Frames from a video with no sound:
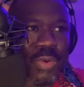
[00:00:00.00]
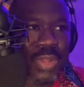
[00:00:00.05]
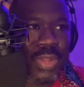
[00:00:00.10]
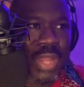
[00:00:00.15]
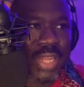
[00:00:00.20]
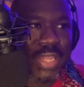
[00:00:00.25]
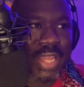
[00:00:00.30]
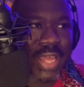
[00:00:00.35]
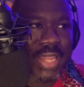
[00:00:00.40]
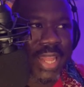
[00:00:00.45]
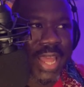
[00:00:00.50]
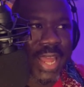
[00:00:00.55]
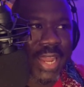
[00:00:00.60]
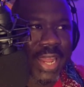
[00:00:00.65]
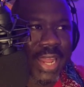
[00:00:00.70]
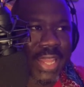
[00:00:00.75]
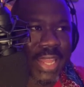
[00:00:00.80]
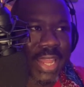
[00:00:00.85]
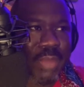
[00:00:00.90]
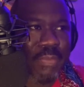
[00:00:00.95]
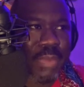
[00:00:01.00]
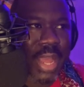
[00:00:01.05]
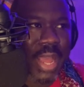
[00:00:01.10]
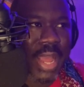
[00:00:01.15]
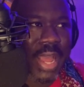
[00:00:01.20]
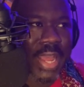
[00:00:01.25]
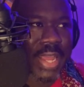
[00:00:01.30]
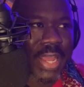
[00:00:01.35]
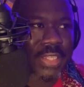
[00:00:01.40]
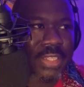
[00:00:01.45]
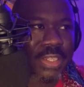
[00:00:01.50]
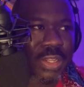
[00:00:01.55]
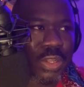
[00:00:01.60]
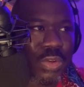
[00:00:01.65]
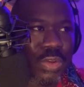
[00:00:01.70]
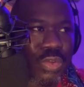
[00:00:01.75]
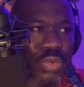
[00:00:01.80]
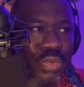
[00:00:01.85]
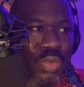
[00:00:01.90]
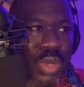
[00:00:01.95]
like that line, I let my eyes
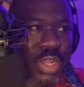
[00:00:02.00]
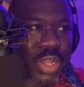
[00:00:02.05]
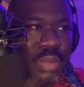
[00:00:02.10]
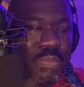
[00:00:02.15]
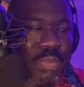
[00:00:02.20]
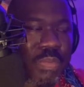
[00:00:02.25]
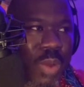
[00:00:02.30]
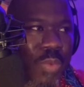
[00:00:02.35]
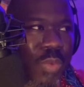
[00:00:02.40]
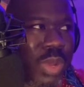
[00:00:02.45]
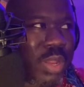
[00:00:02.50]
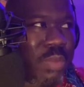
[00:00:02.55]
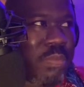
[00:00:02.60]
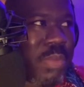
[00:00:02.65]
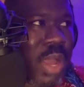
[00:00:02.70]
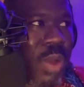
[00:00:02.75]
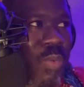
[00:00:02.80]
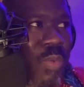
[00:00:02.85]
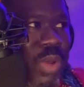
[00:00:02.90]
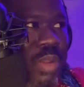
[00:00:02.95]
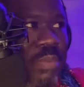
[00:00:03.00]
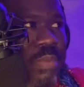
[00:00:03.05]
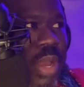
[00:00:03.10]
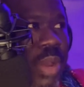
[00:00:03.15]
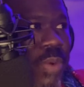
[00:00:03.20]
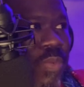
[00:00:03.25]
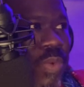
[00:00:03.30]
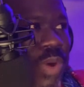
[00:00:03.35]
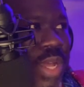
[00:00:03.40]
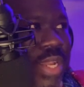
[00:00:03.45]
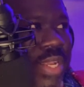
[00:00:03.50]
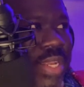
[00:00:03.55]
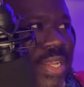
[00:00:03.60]
close one by one by one by one.